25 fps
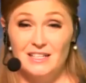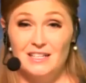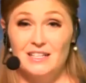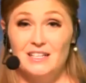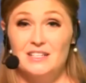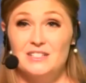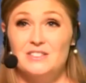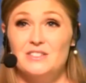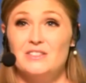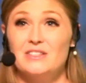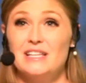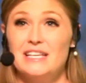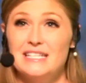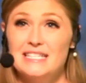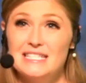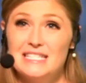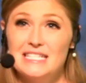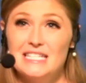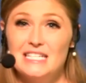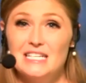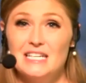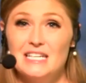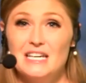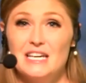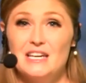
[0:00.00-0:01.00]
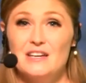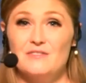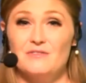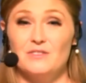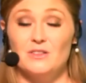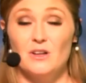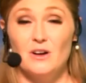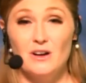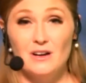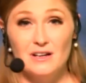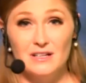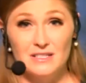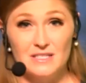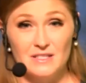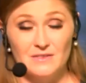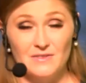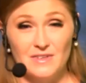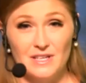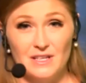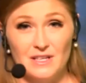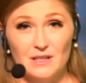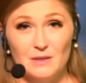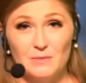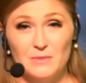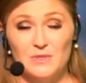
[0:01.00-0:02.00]
So let's see if Laura is
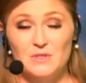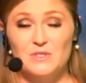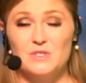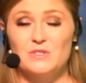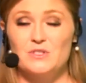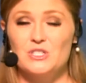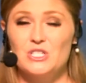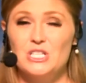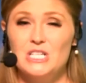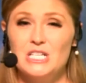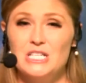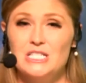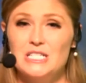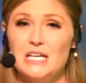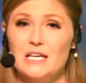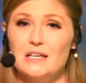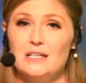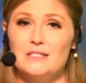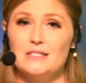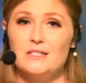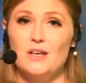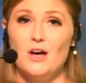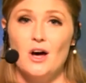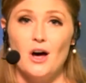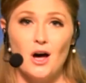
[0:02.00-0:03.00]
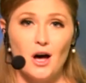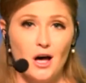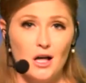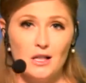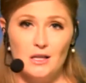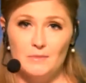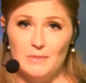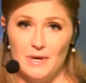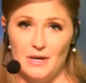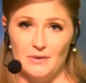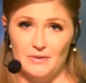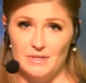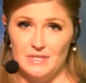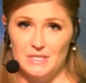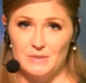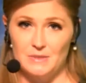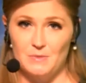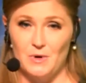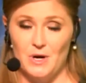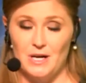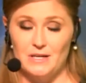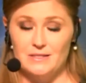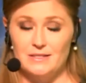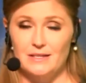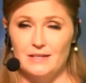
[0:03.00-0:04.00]
available so she can tell us all about this
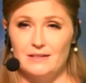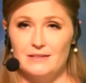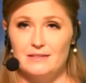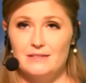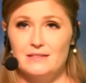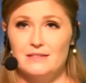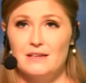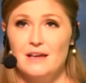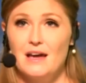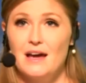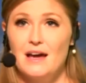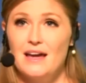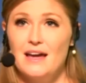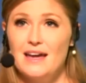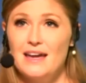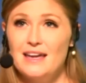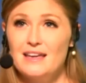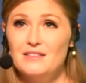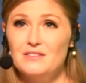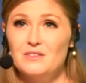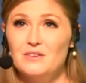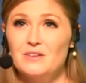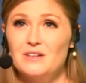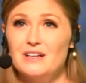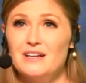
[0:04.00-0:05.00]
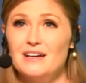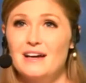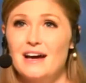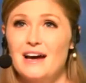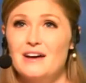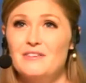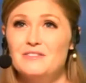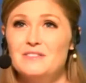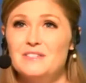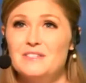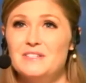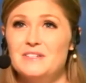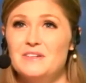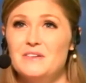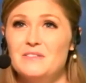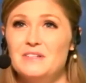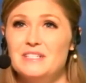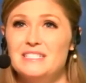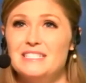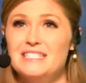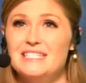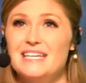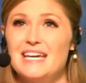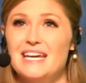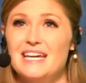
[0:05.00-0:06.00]
process. Hey Laura, how's it going
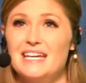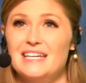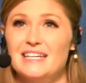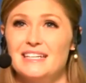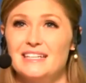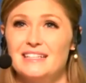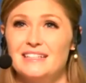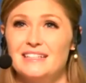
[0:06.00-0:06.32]
today?